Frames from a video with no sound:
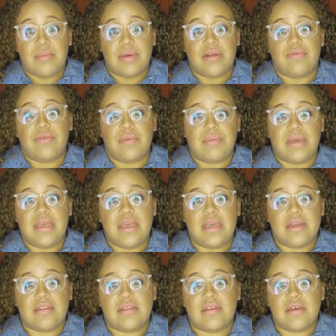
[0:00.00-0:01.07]
But for me,
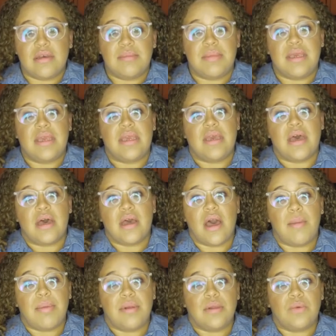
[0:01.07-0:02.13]
it took me a
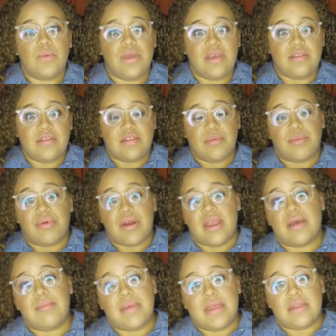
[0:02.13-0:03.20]
couple of weeks to break
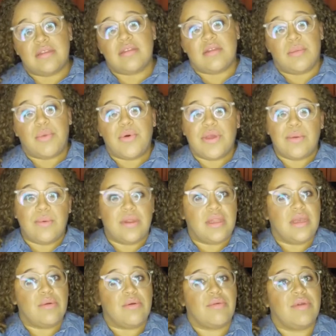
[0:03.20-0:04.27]
them in to the point where
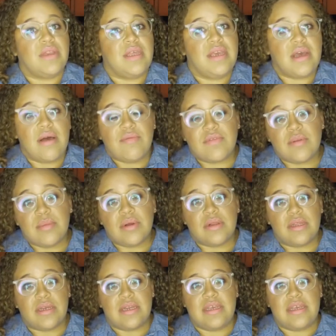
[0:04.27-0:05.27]
they were really comfortable and